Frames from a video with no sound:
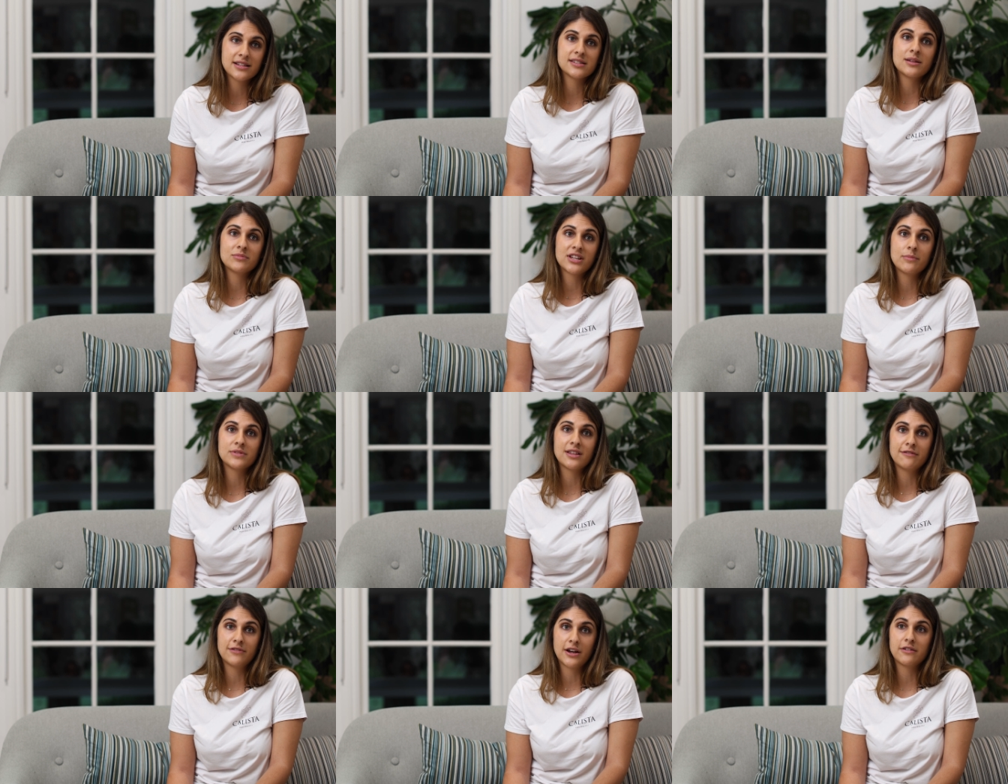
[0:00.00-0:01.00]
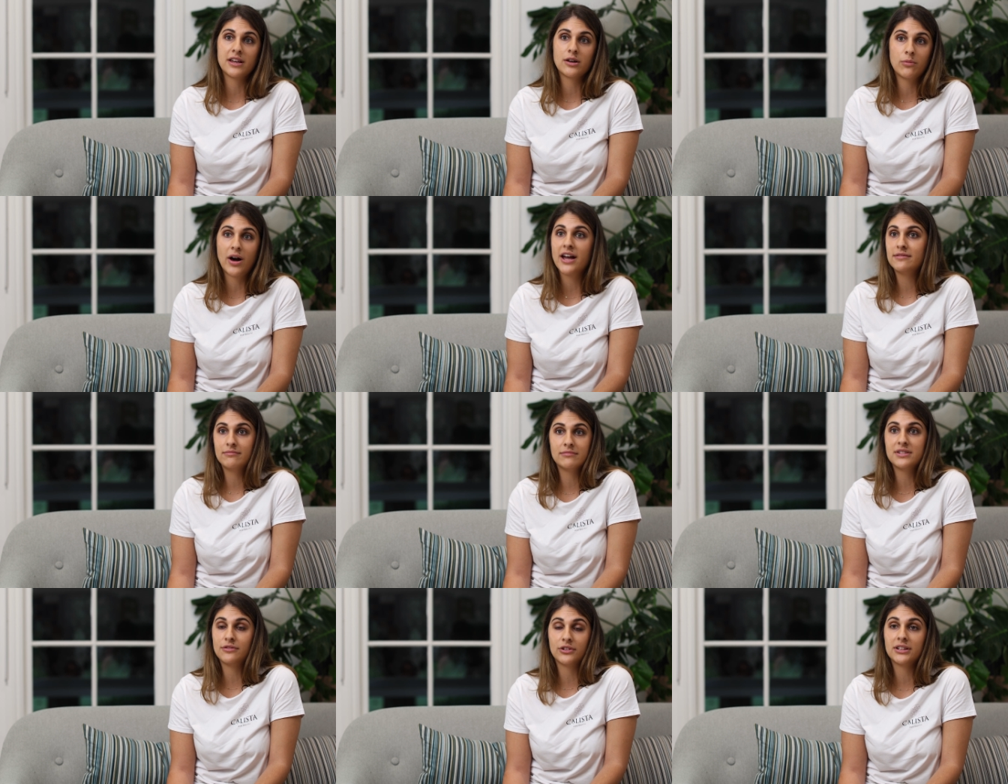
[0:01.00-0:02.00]
And sometimes they vary quite
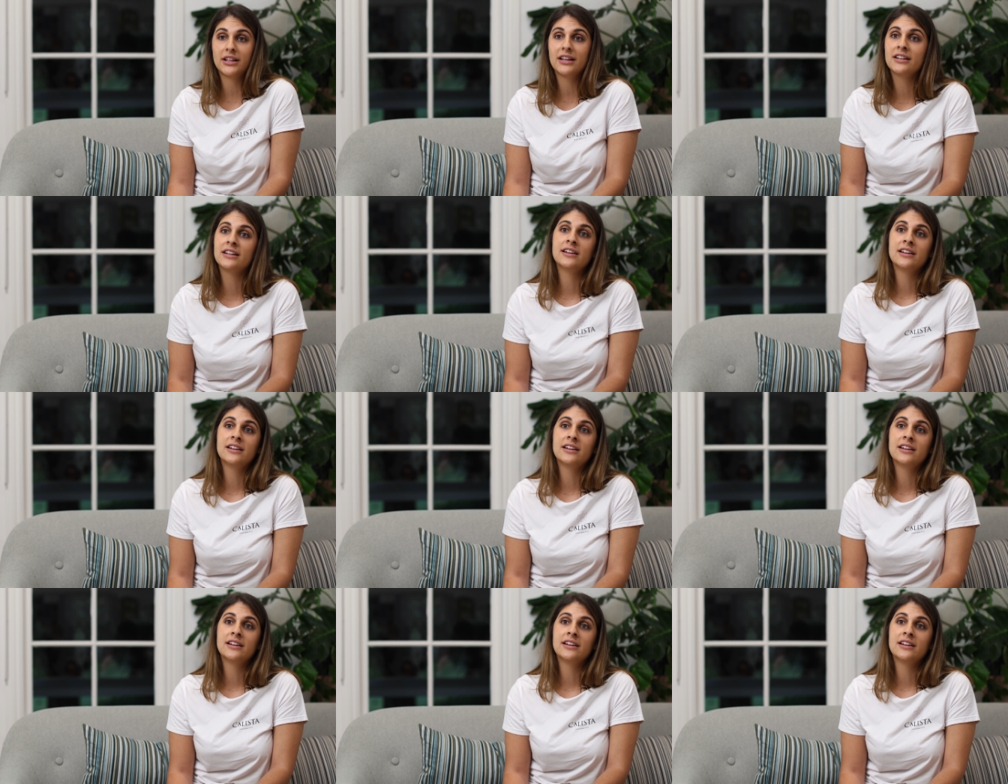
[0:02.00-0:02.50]
differently.